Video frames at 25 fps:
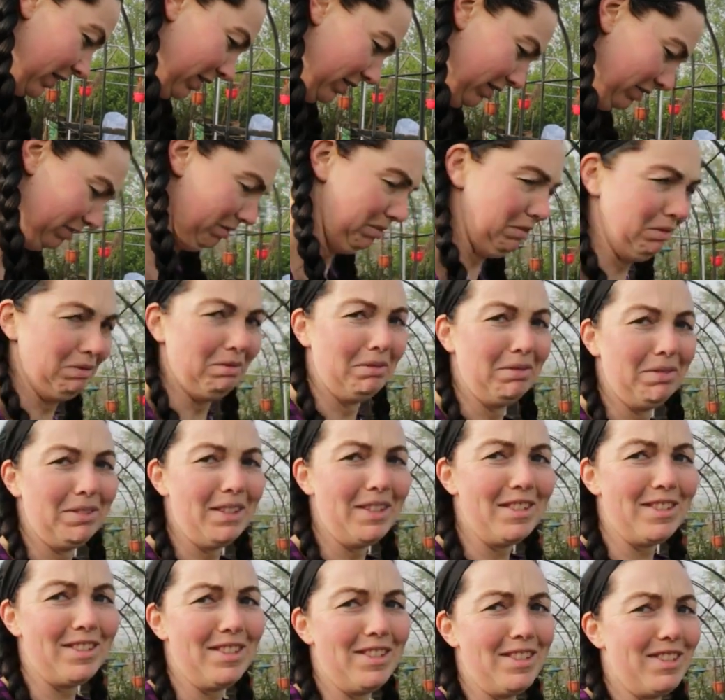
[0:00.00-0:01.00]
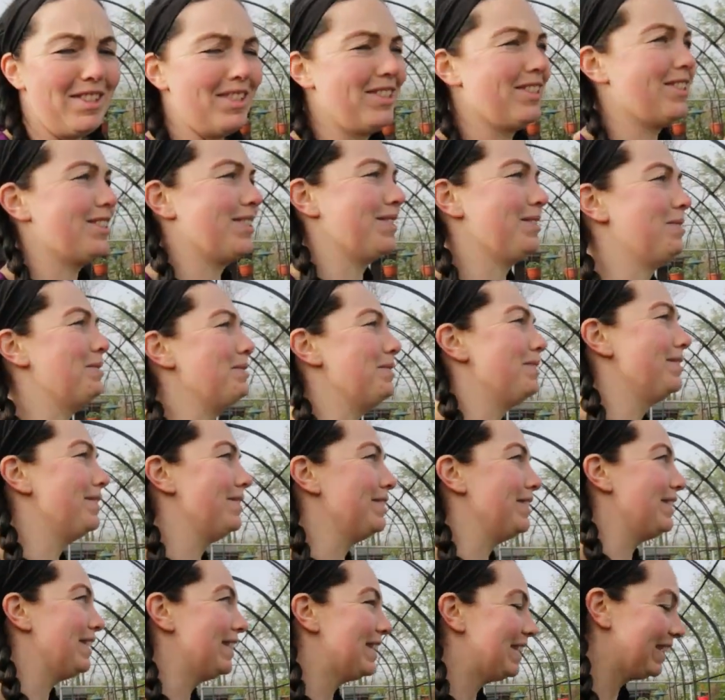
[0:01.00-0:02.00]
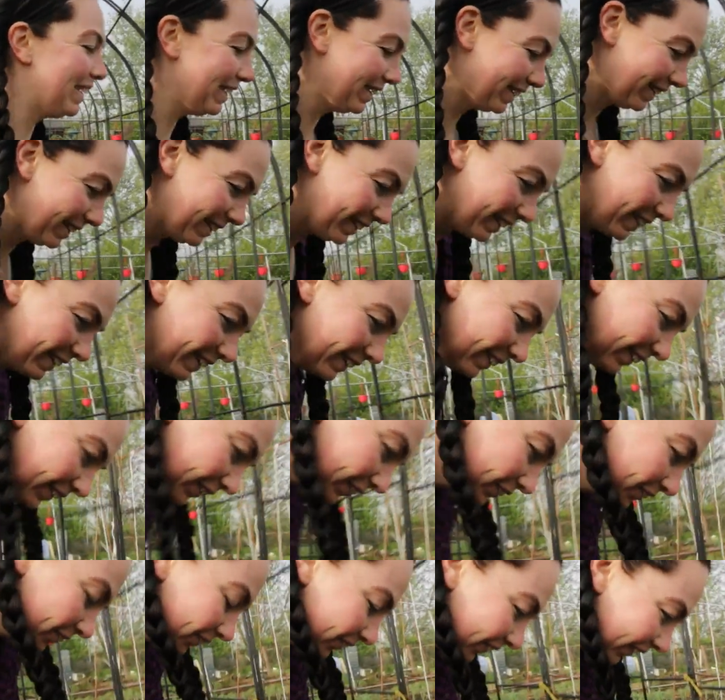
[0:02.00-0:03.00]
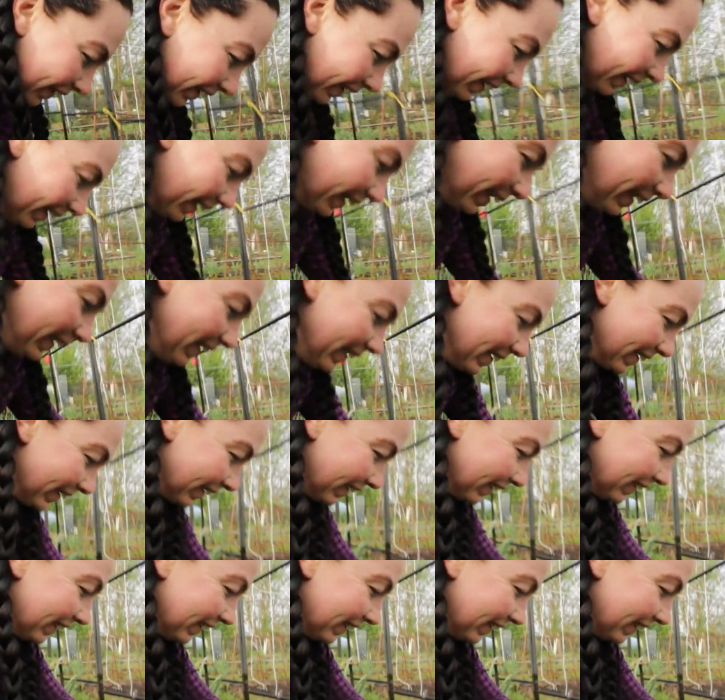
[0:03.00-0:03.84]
Oh, this is so annoying. Why?